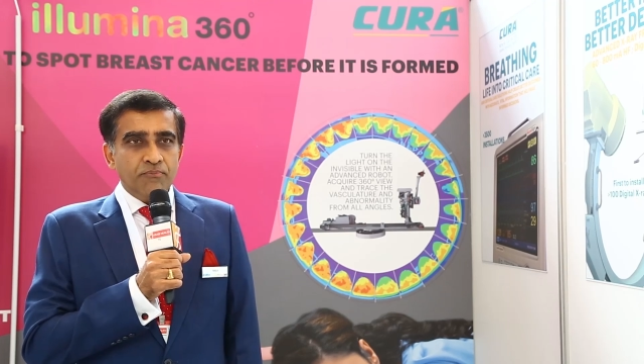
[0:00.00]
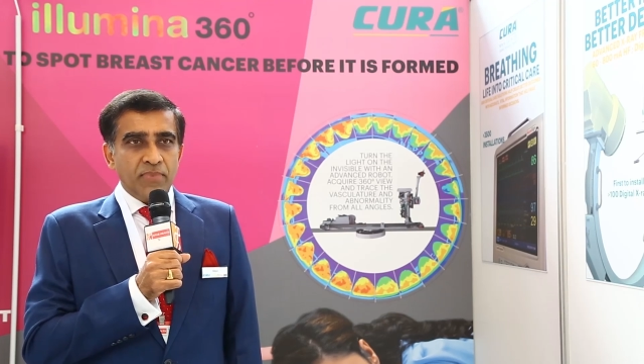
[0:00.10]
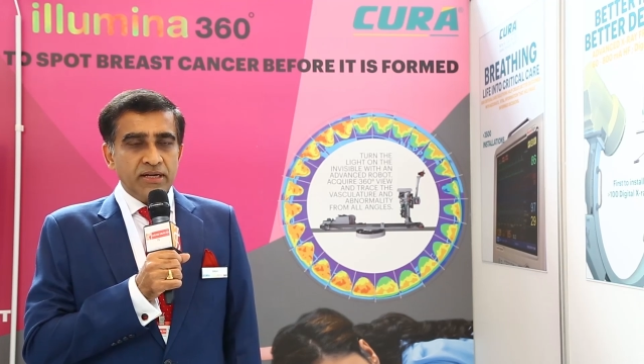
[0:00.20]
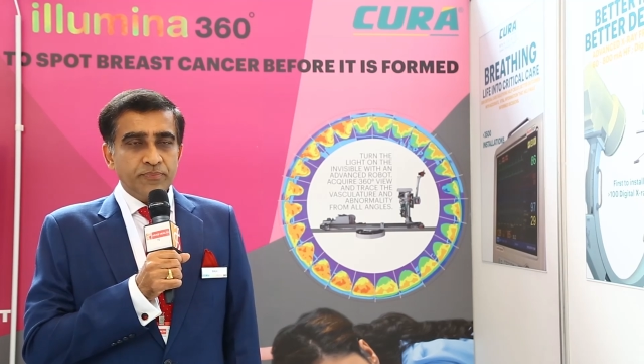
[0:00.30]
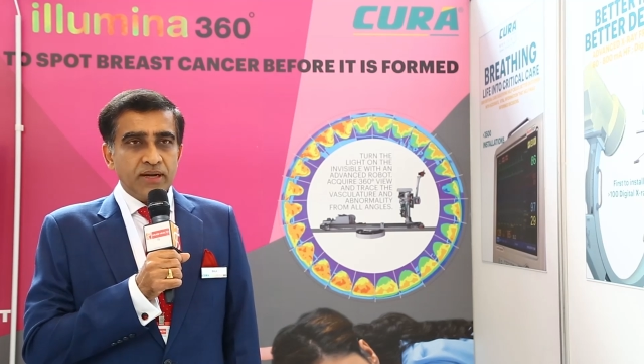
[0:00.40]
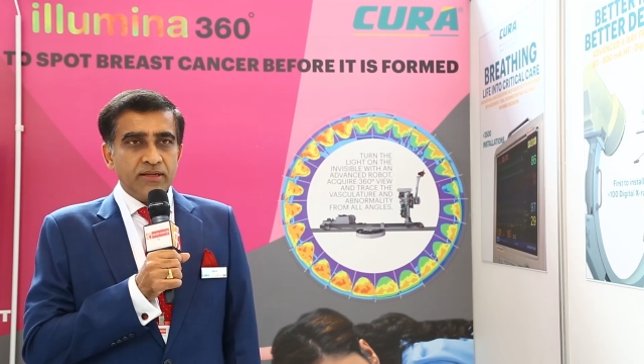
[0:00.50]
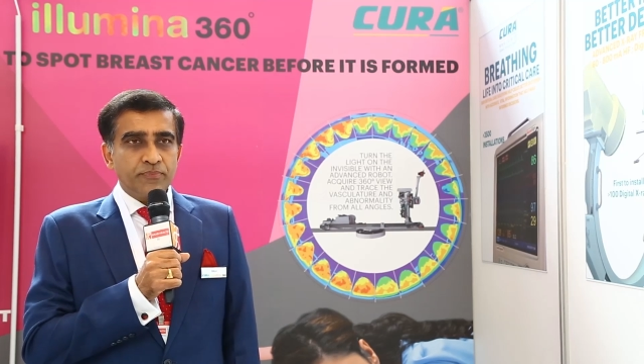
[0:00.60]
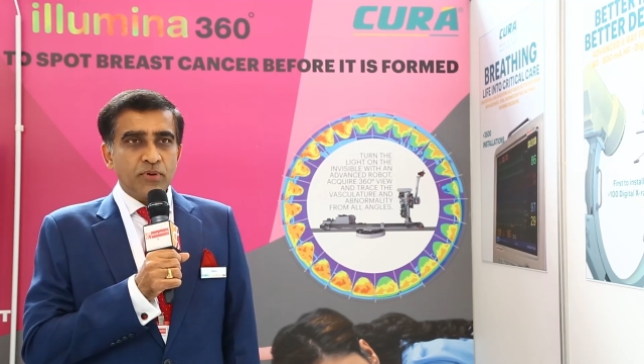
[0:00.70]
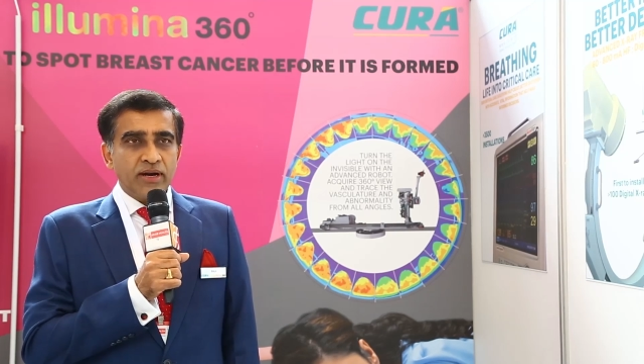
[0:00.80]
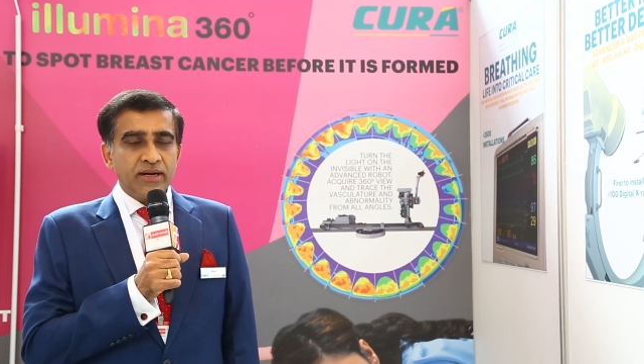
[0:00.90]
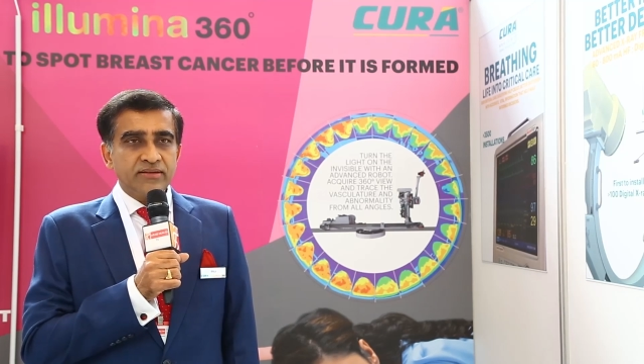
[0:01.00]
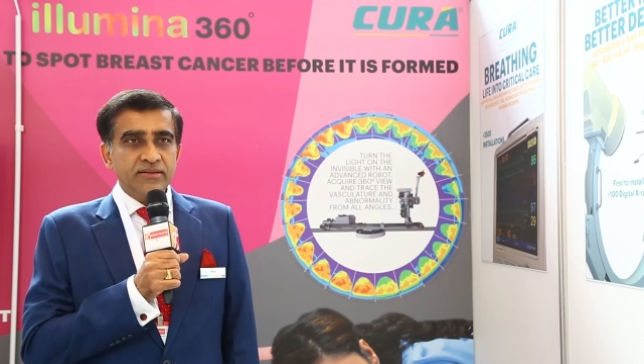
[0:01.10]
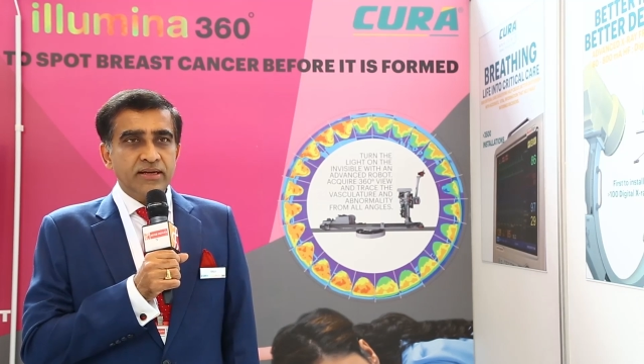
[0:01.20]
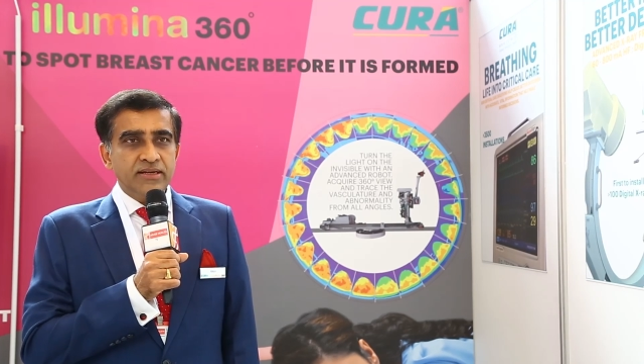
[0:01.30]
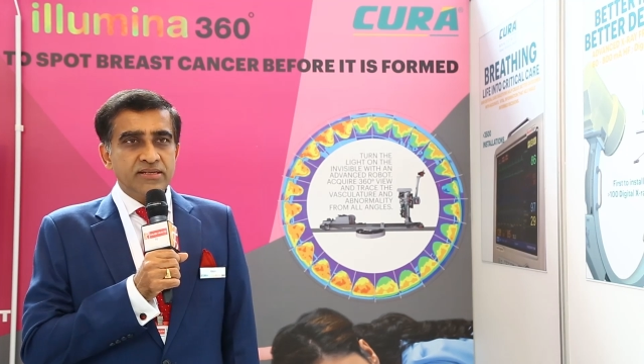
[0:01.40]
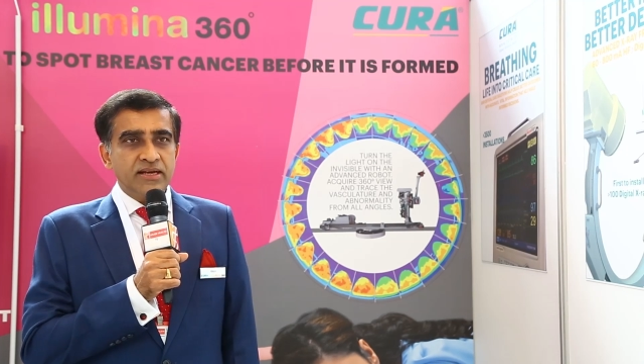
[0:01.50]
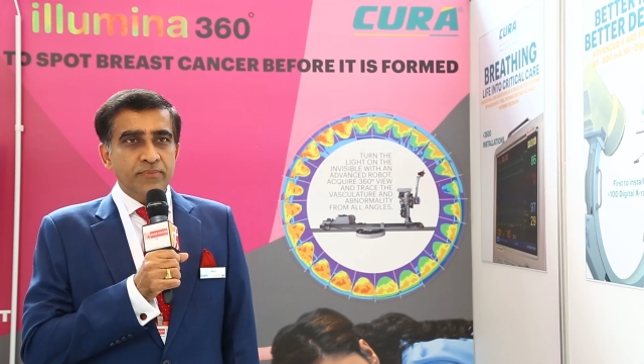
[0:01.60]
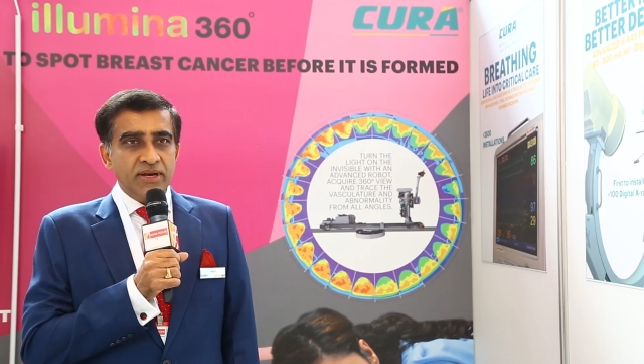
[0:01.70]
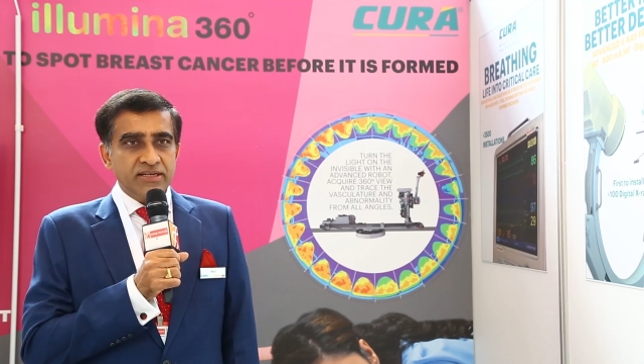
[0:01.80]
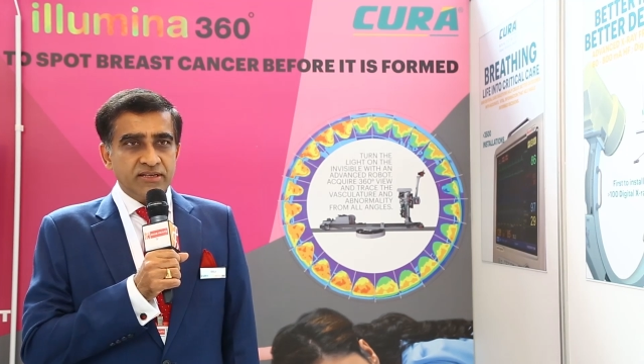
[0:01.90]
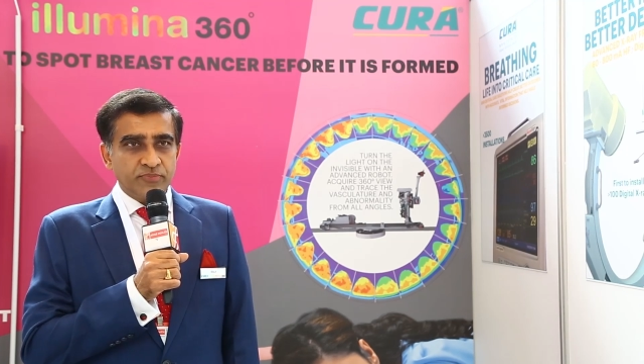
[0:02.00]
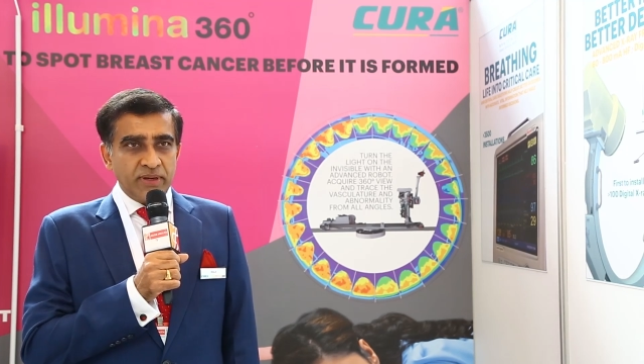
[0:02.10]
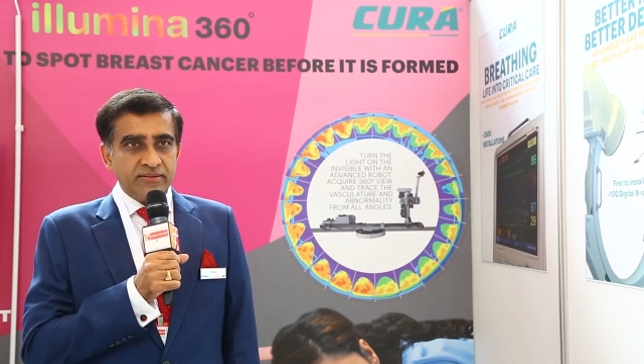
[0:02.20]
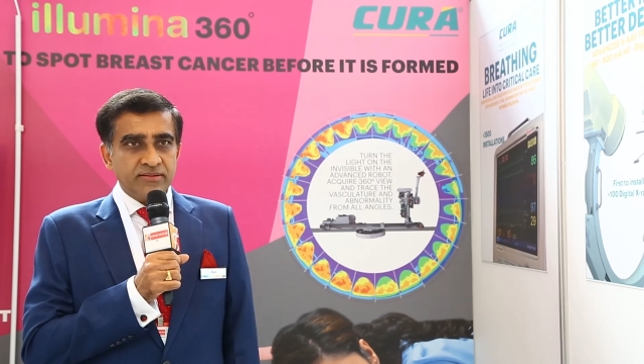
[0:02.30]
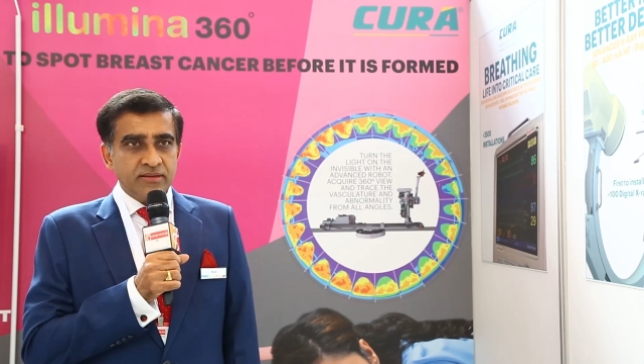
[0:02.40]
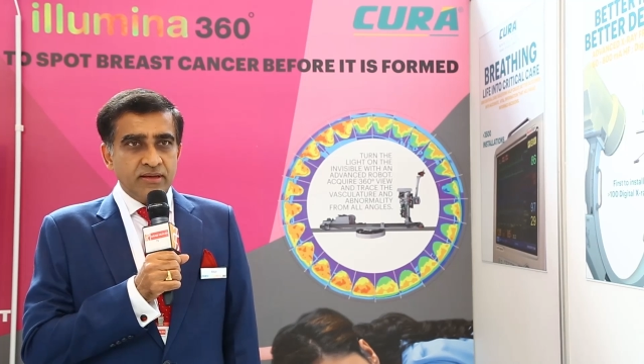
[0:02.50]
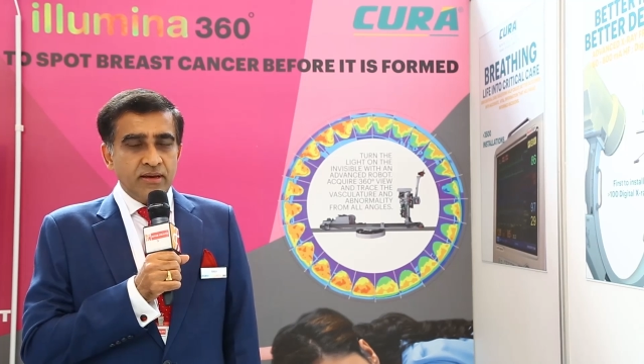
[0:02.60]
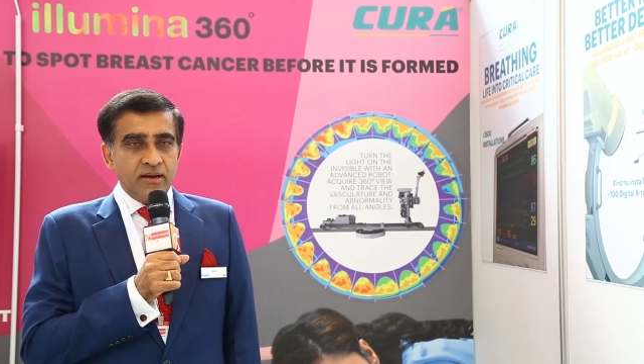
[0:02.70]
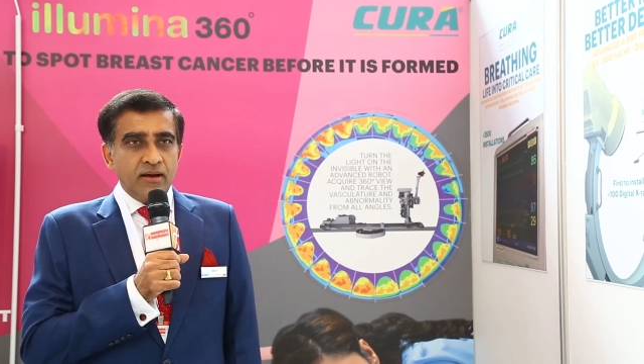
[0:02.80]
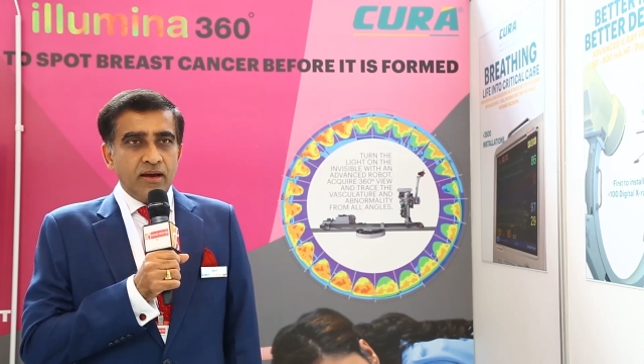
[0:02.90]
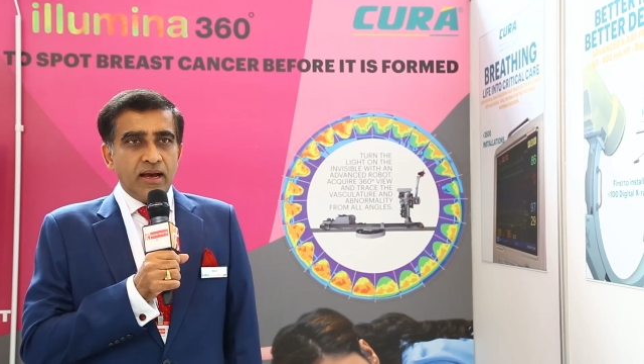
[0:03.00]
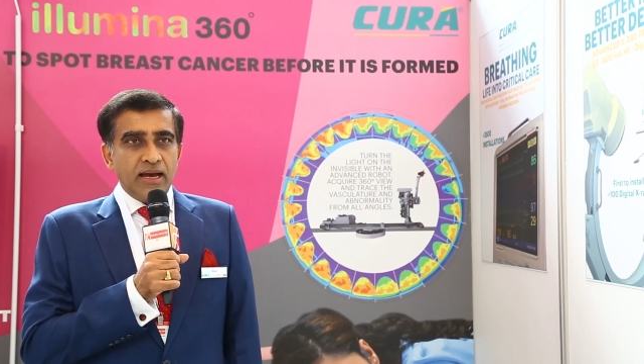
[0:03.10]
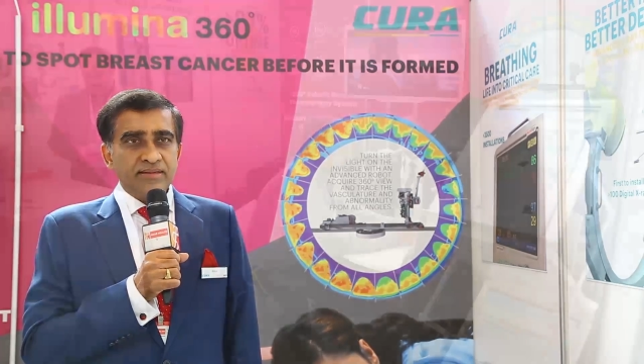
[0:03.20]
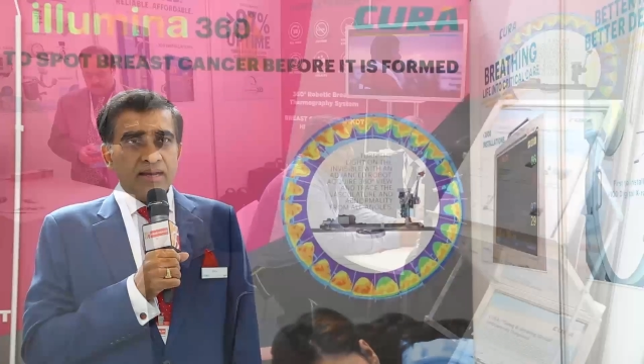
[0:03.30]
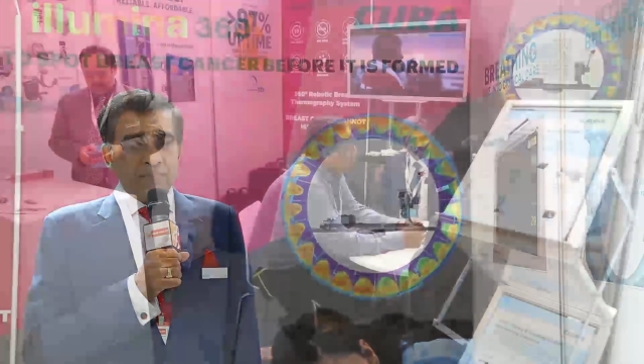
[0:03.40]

multiple other products in the digital imaging space. As a